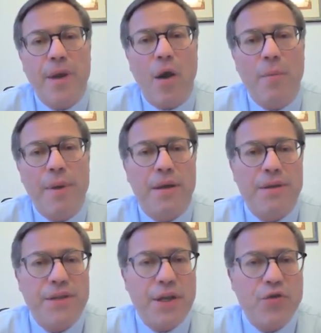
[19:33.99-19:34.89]
now being
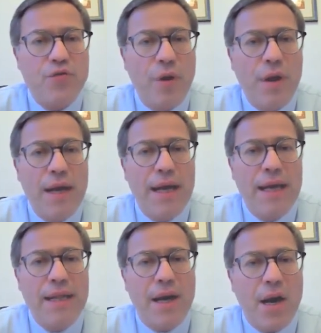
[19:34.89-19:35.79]
consensual
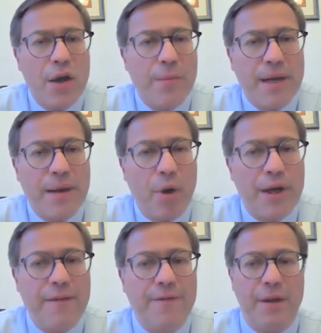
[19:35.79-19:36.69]
in the
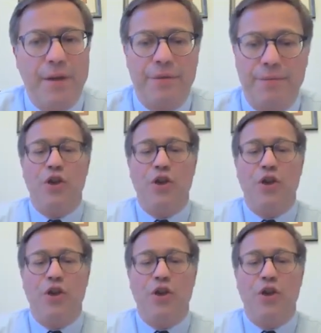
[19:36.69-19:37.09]
cardiometabolic field.